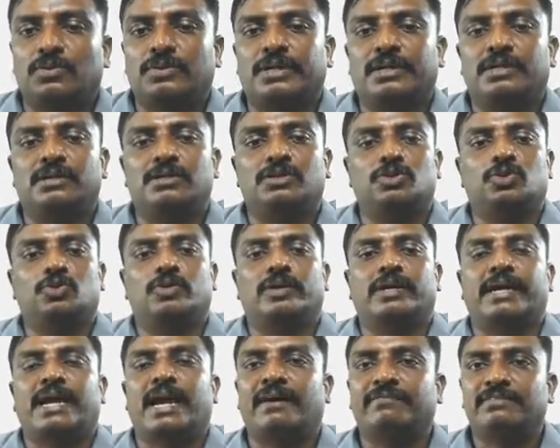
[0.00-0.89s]
Okay.
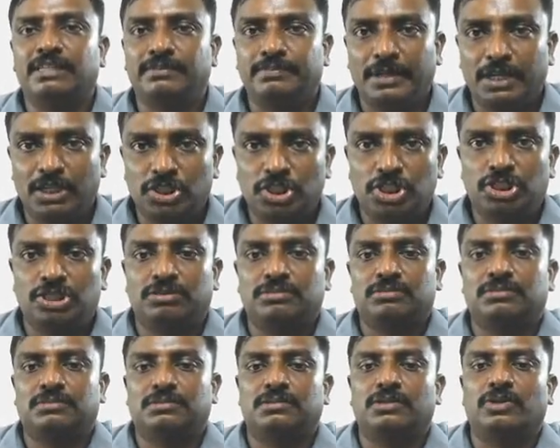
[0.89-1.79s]
You have the image,
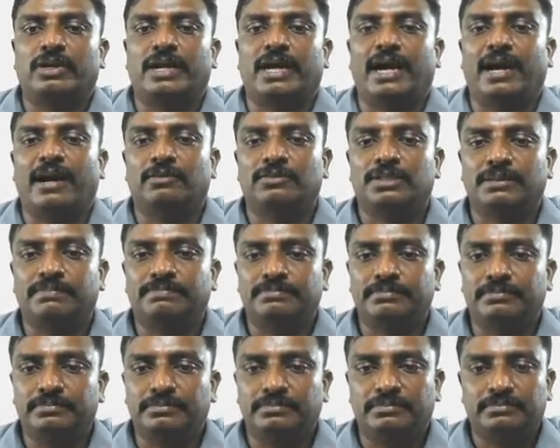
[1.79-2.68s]
have
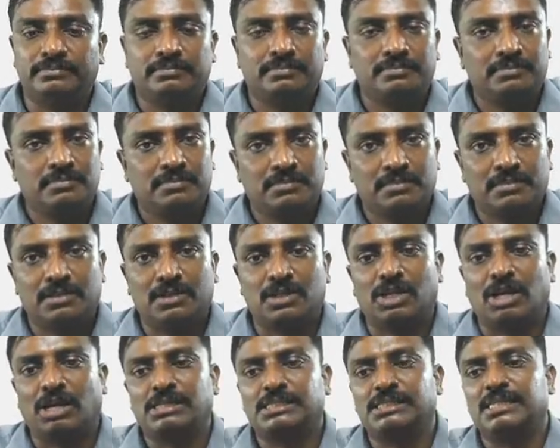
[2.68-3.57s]
the
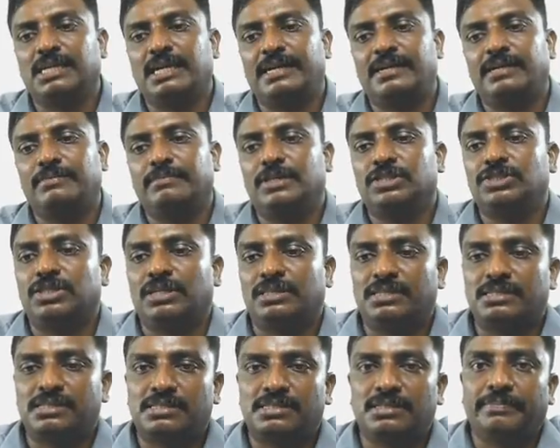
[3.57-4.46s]
nicely added image, and
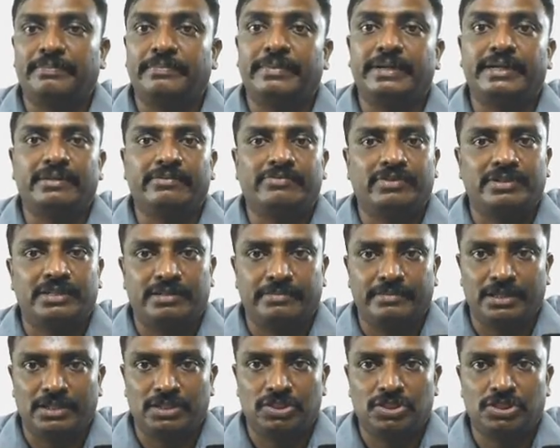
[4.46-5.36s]
this is the median filter
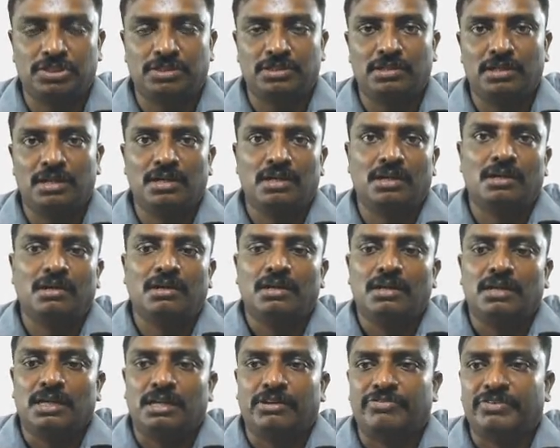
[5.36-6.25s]
image.
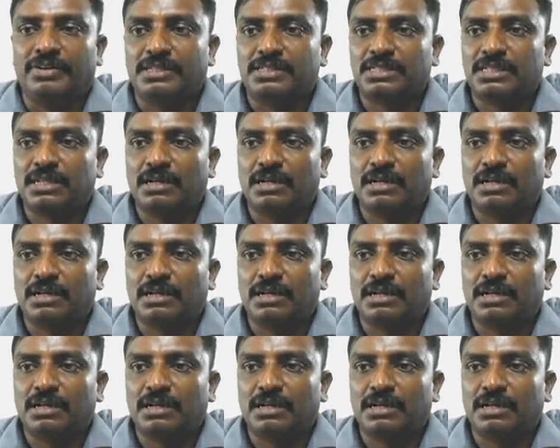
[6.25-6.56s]
If it is